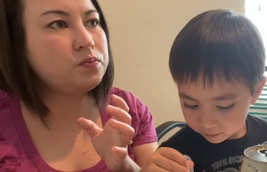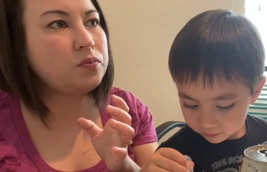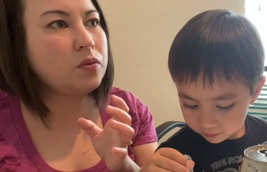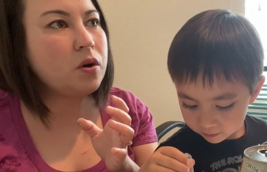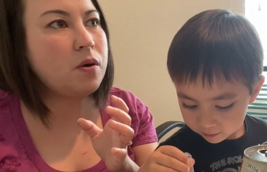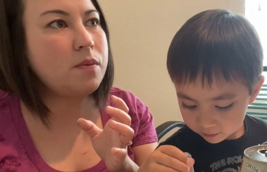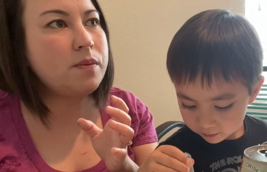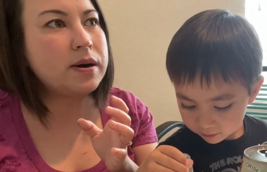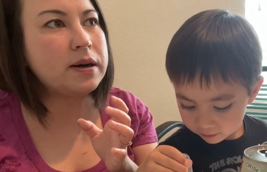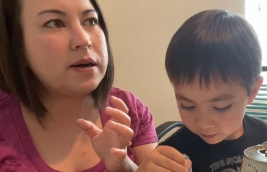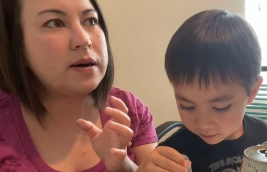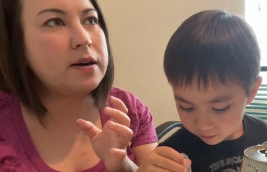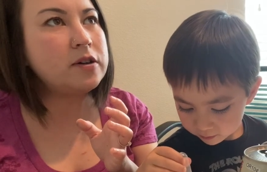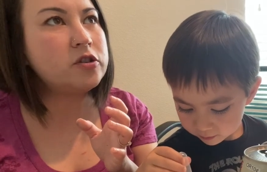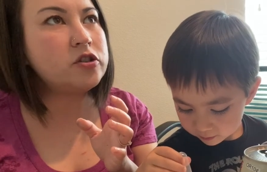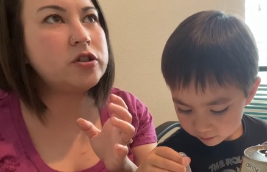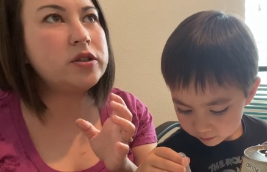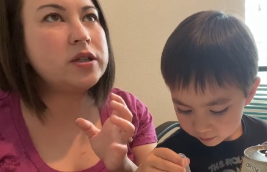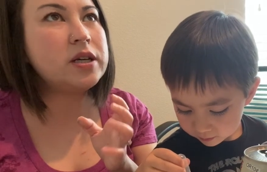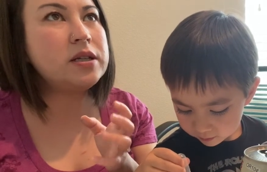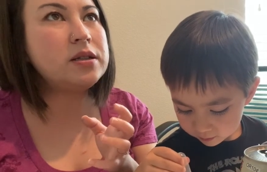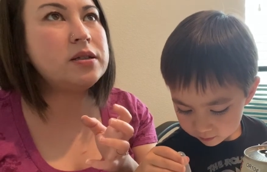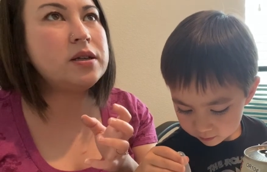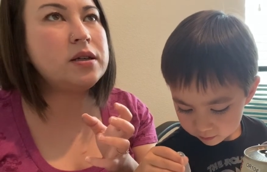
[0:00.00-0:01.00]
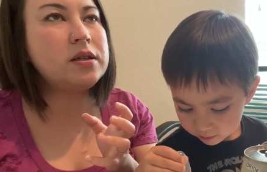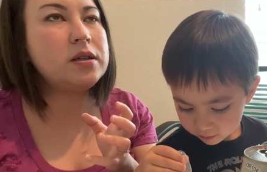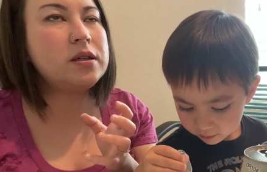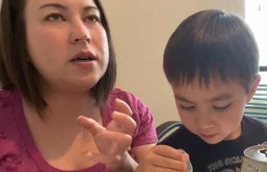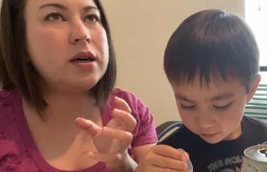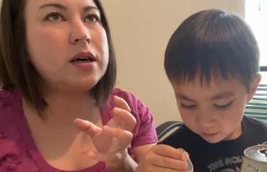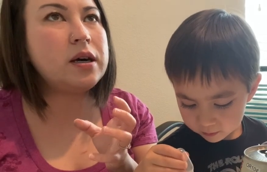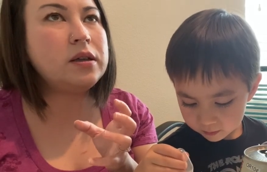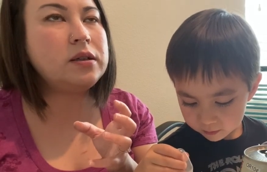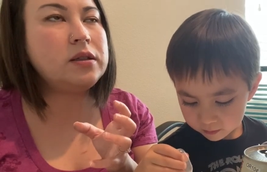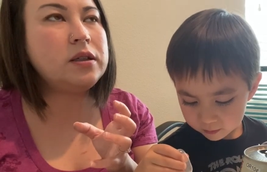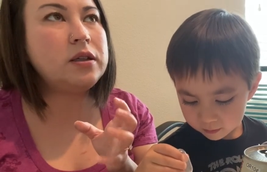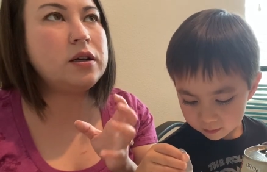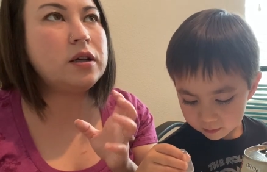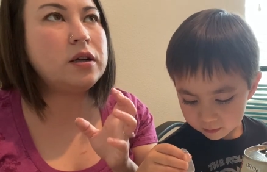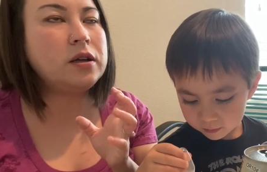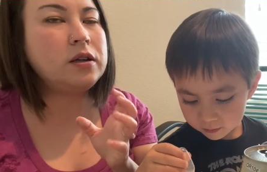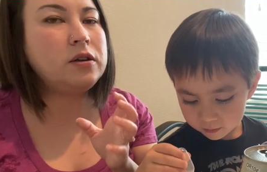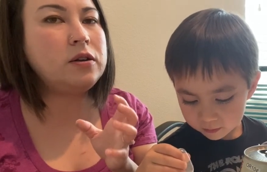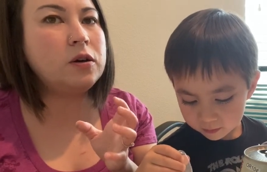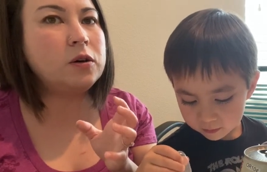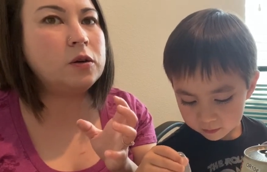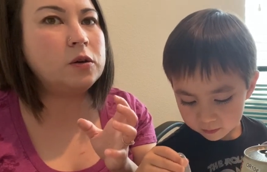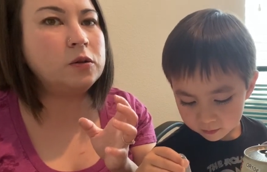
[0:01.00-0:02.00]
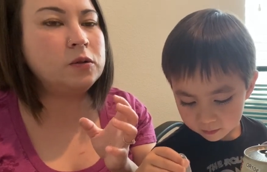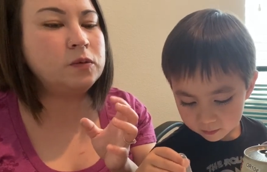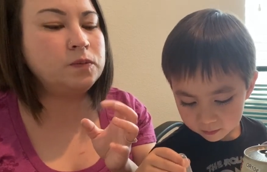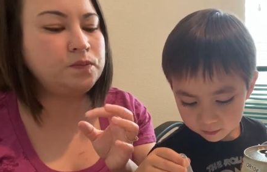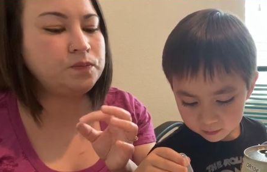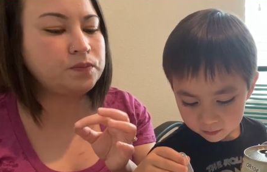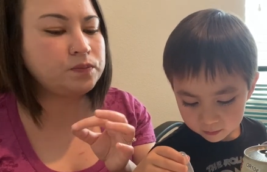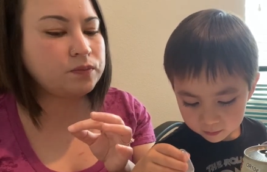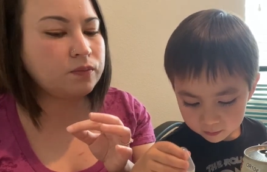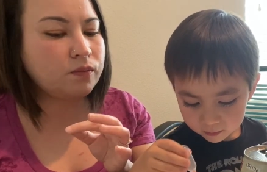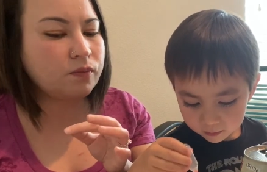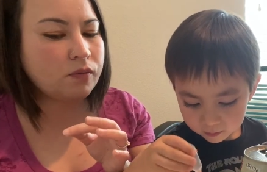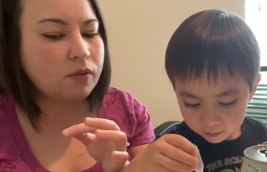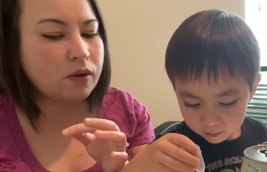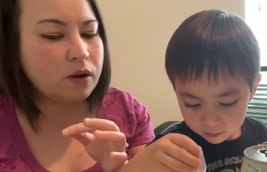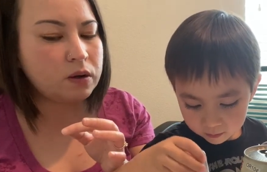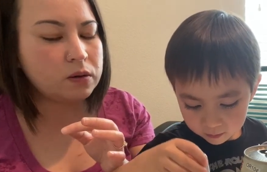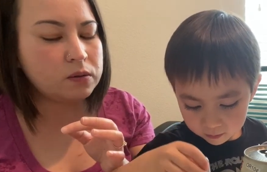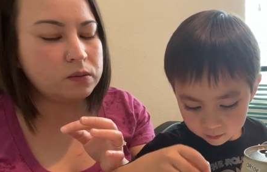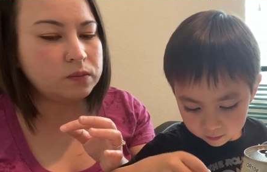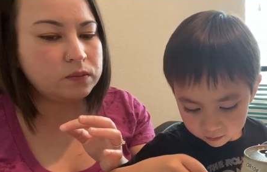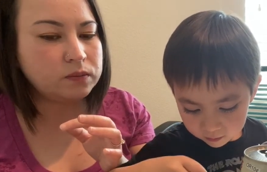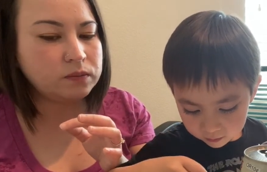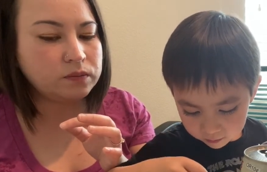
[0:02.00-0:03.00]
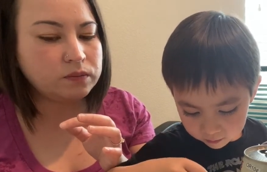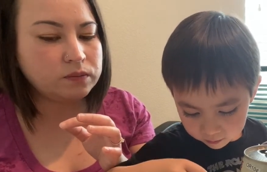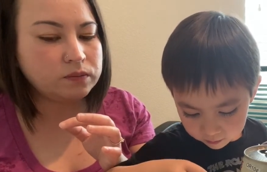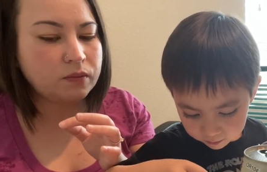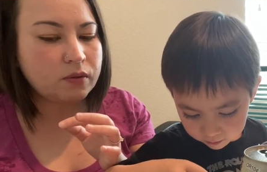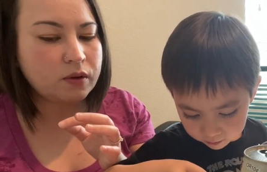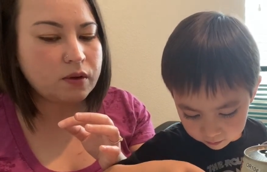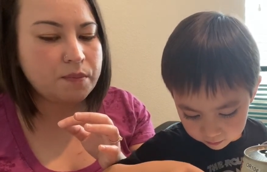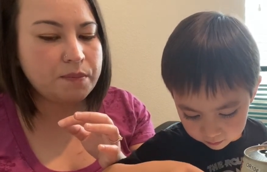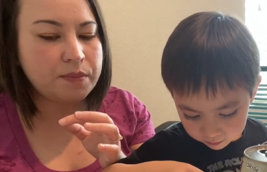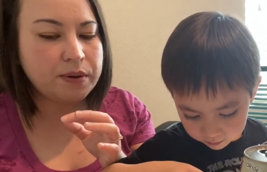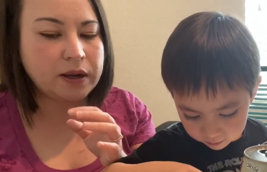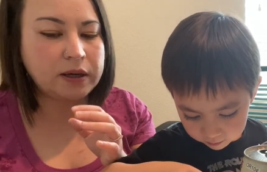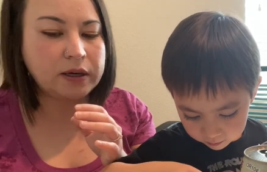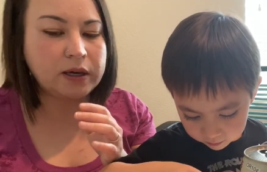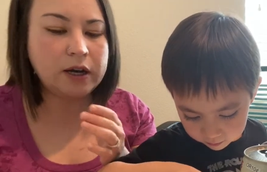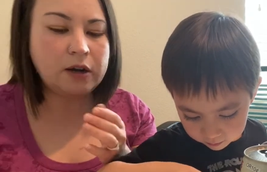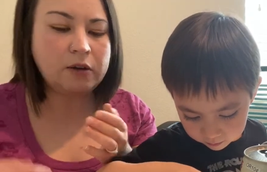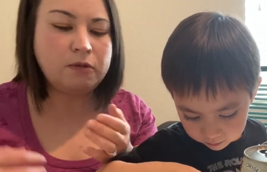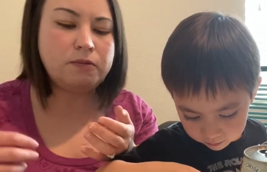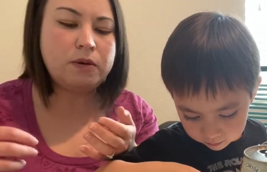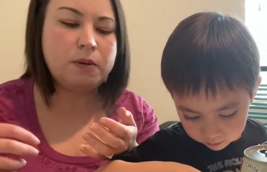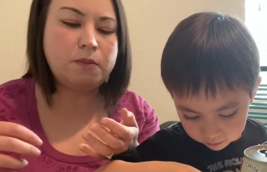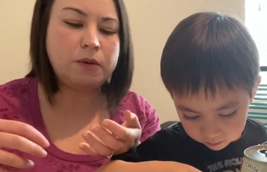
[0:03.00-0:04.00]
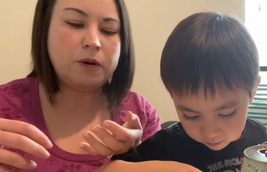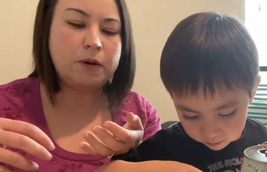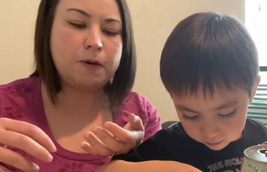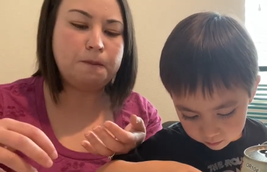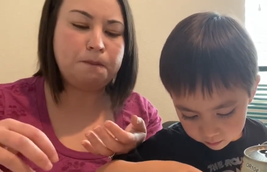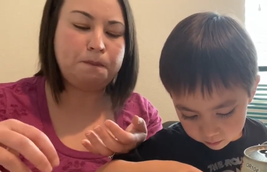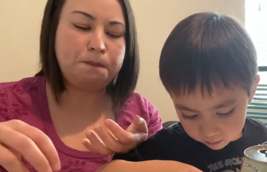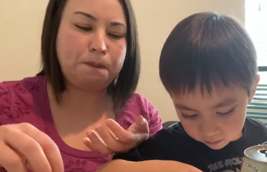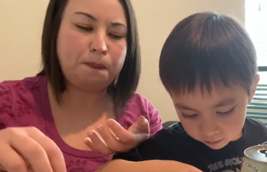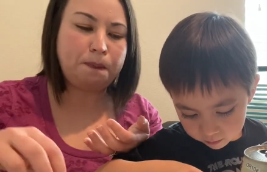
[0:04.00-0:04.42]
Speaker 1: oh my gosh, it tastes like a candy that I know, but I can't remember